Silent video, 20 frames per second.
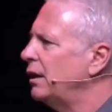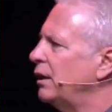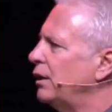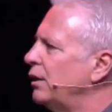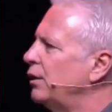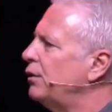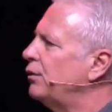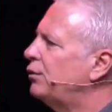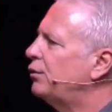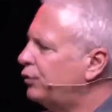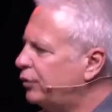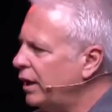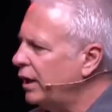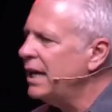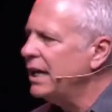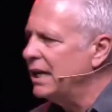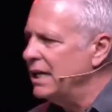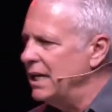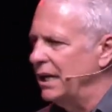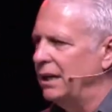
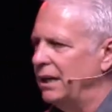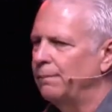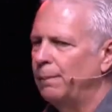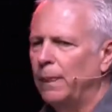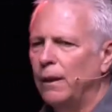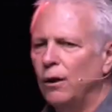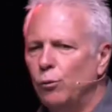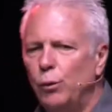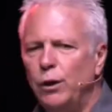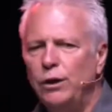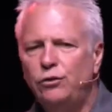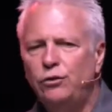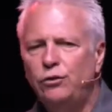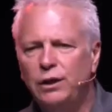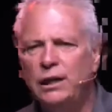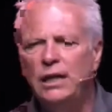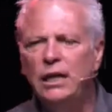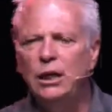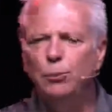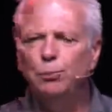singing. We
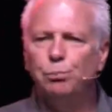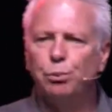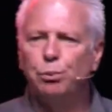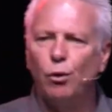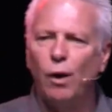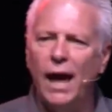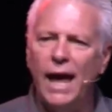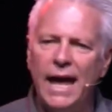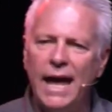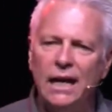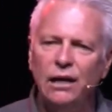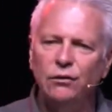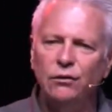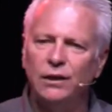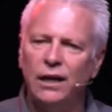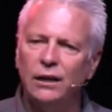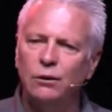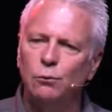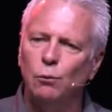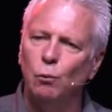sing praise
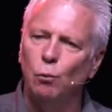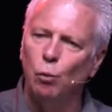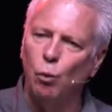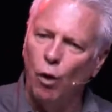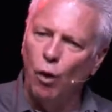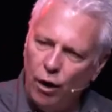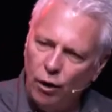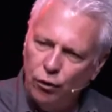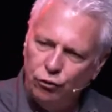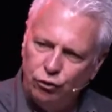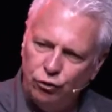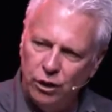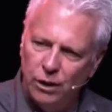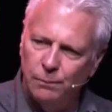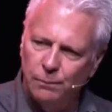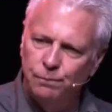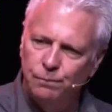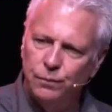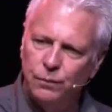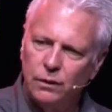and
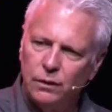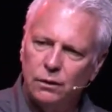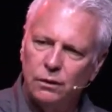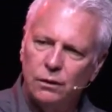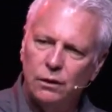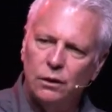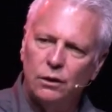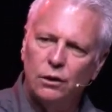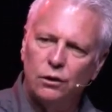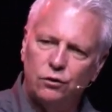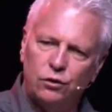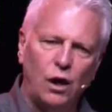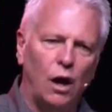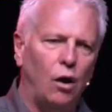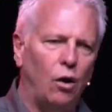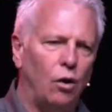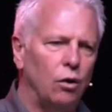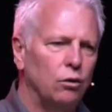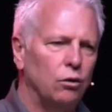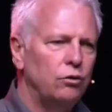worship
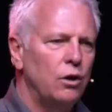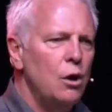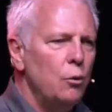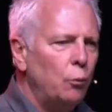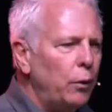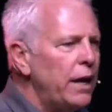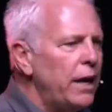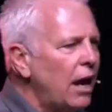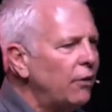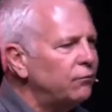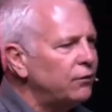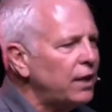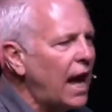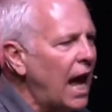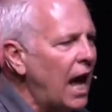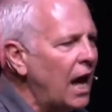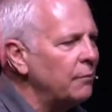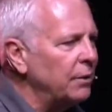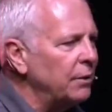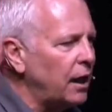songs. We have
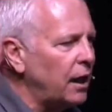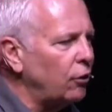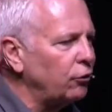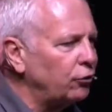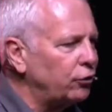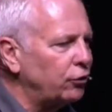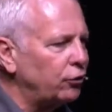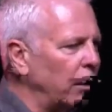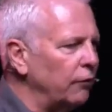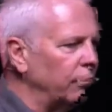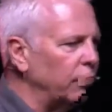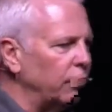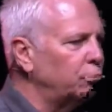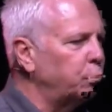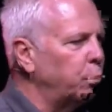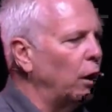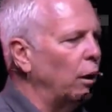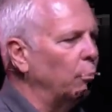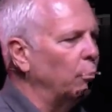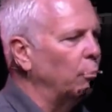time in our service
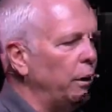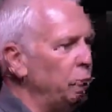where we